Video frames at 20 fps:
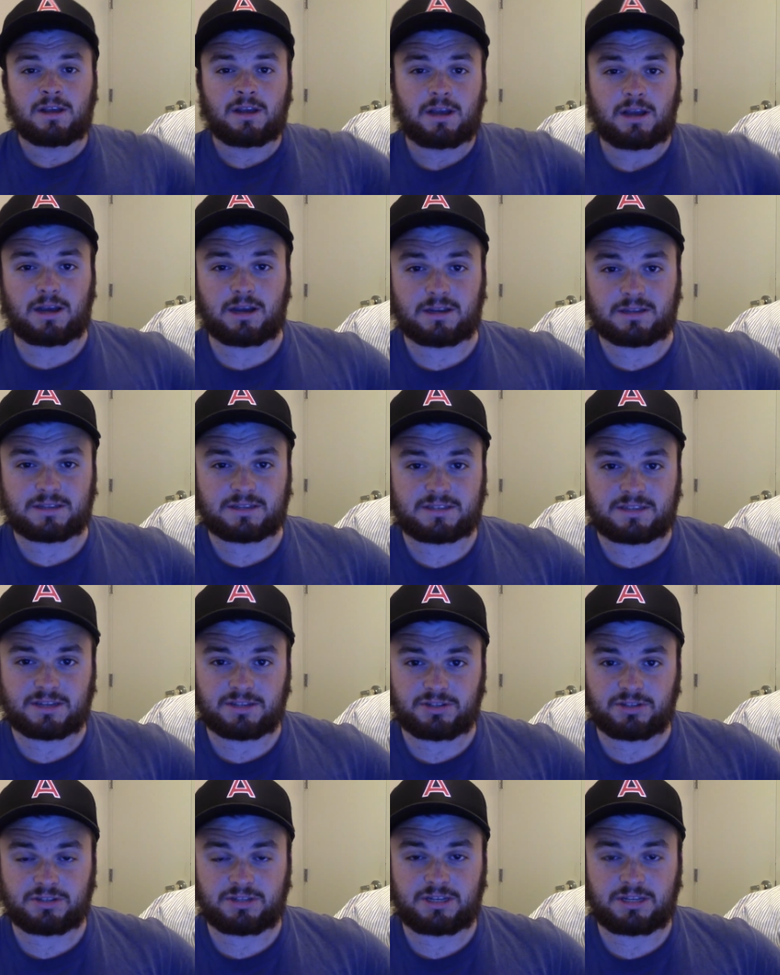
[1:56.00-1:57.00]
uh,
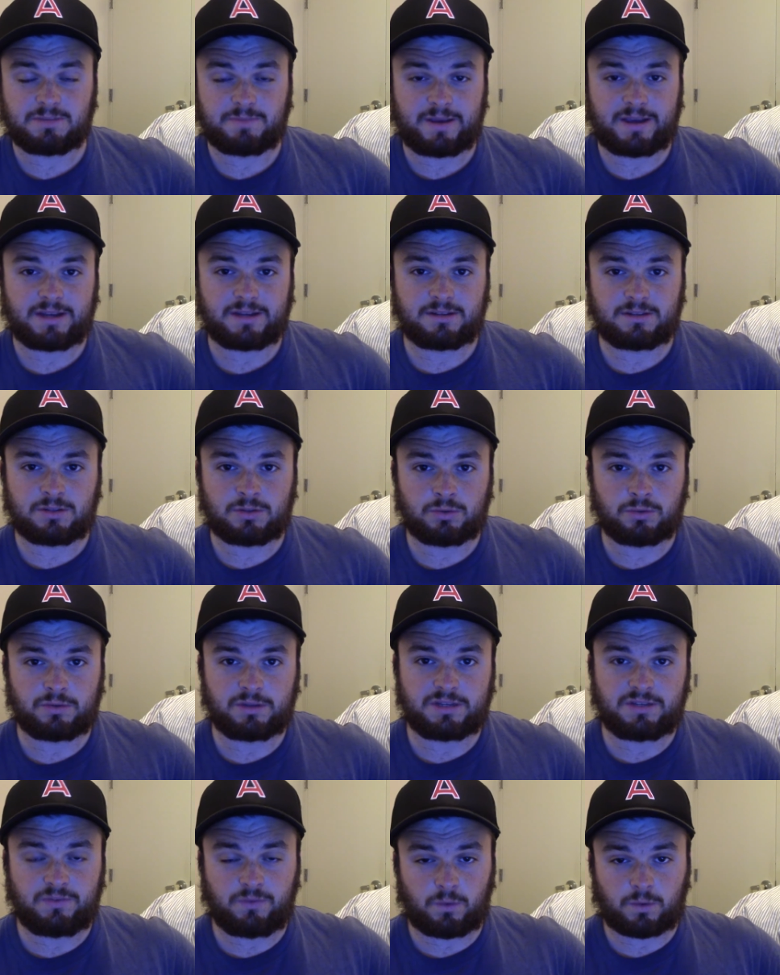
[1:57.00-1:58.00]
decisions he's made through
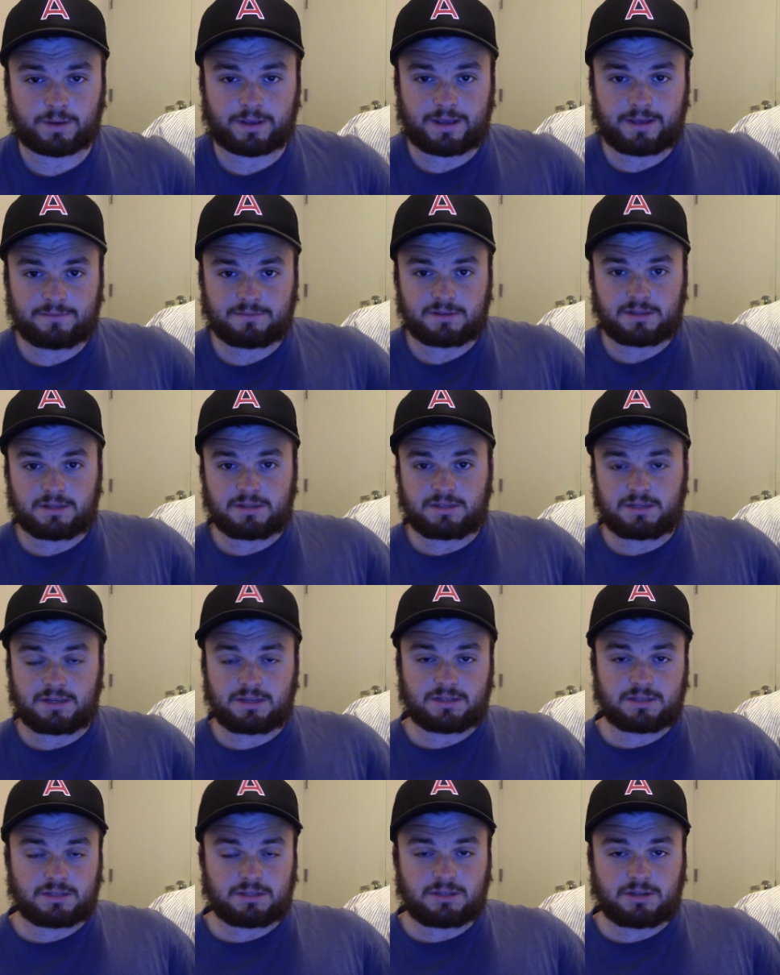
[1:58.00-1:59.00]
these four games in the
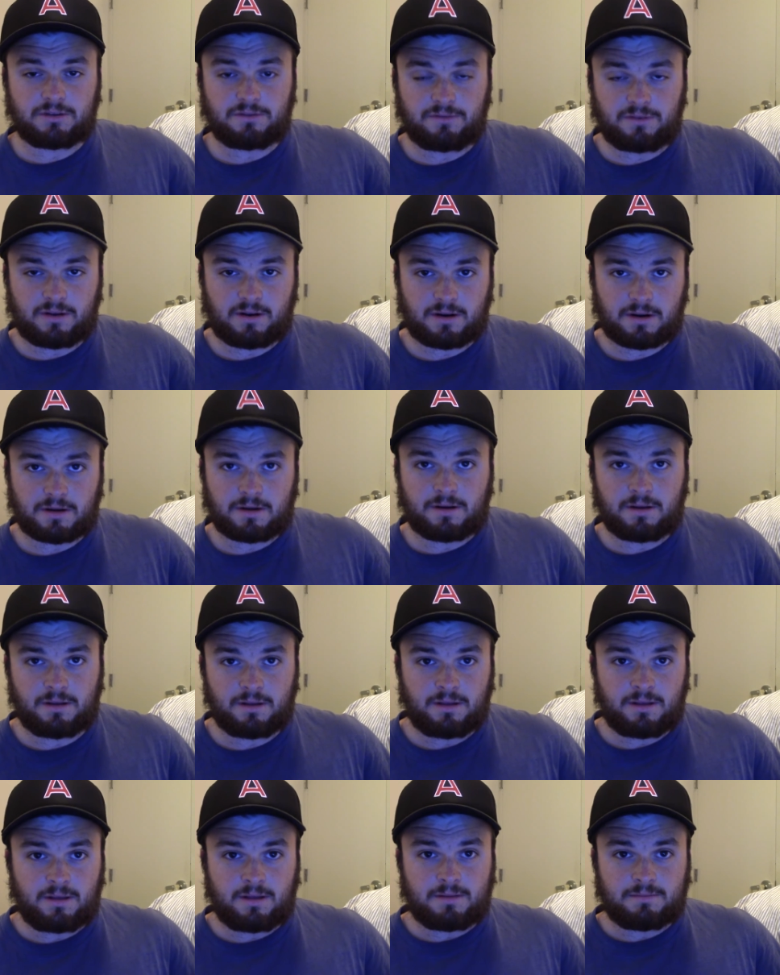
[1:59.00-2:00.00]
season so far.
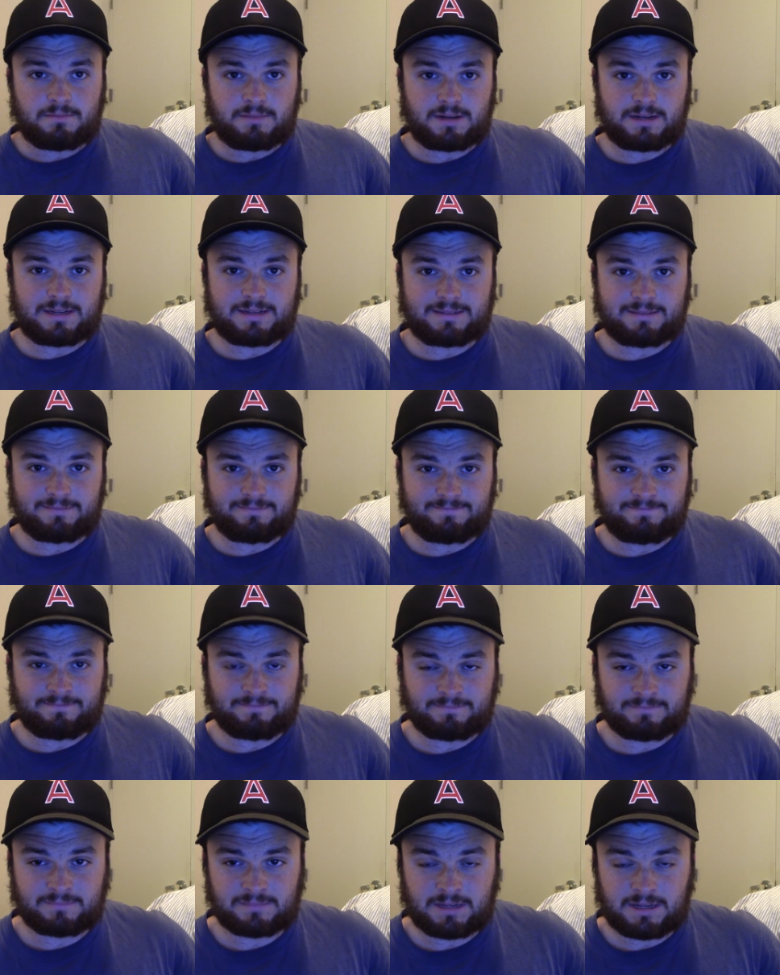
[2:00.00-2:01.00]
But
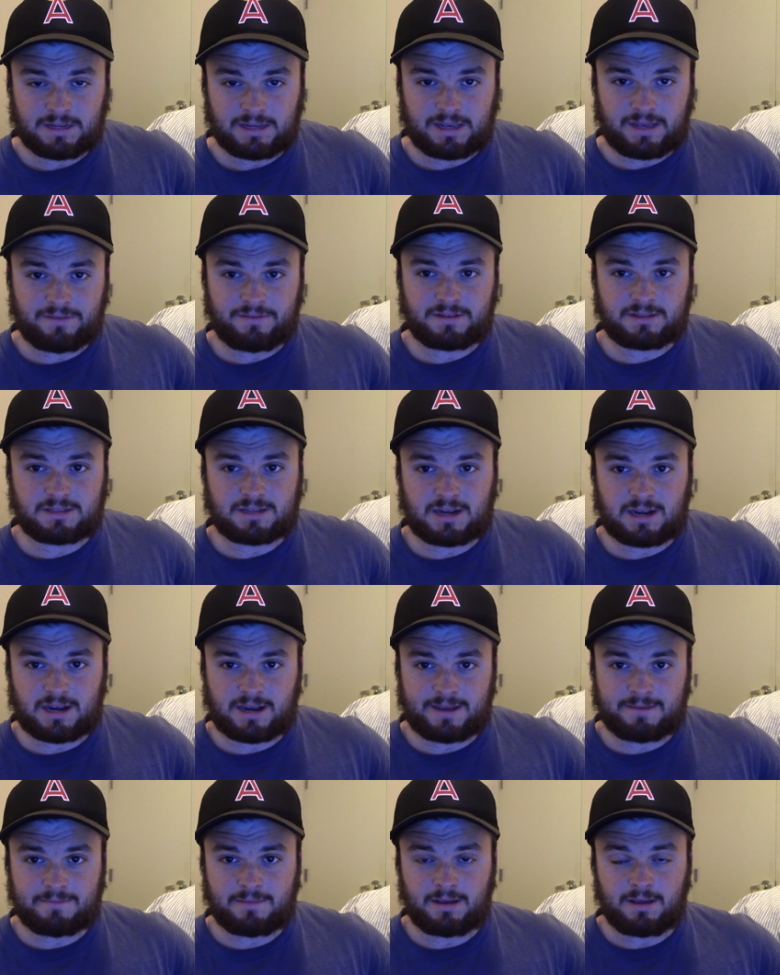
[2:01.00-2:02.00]
give it
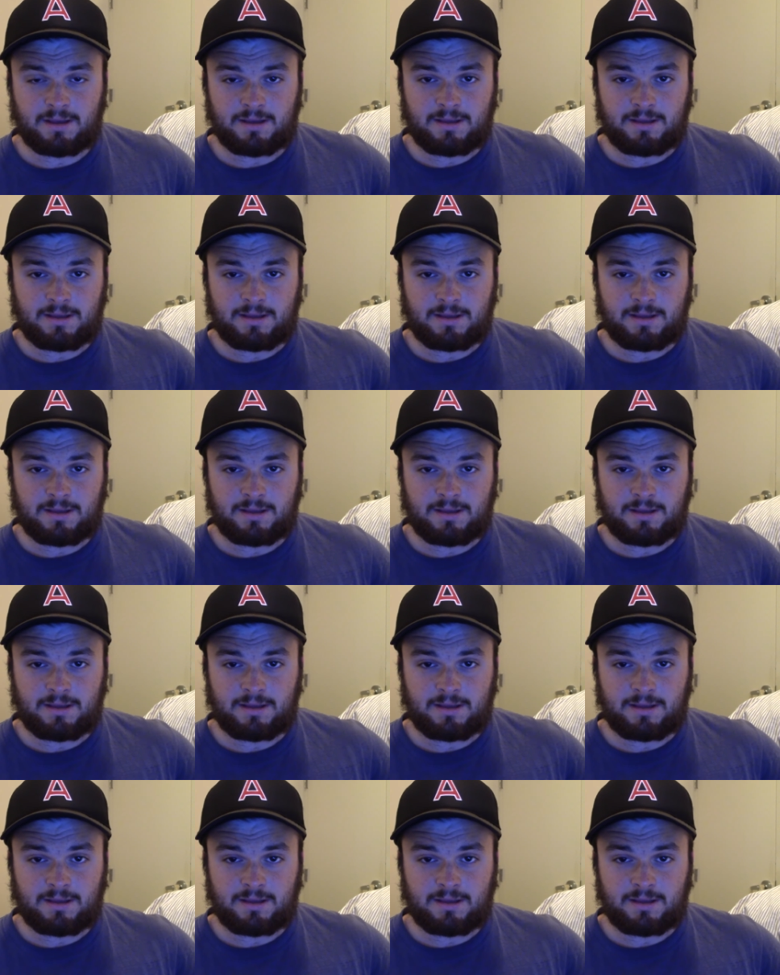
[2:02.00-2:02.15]
time